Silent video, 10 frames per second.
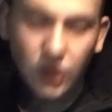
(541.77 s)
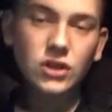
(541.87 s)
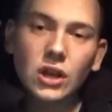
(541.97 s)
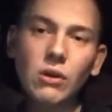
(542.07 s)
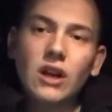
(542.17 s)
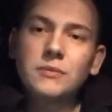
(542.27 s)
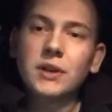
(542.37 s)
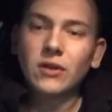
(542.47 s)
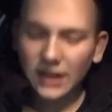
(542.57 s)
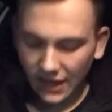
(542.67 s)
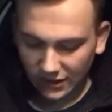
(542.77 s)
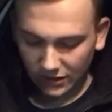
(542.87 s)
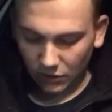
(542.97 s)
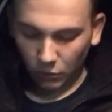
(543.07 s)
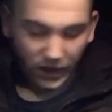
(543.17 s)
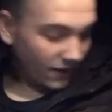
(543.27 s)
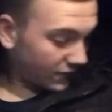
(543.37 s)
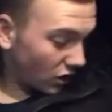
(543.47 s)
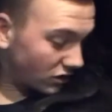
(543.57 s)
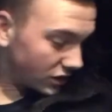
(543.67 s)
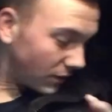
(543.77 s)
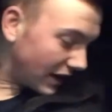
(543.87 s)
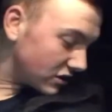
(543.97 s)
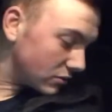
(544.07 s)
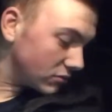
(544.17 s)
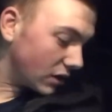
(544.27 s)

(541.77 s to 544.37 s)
So last but not least, we have got, so as you all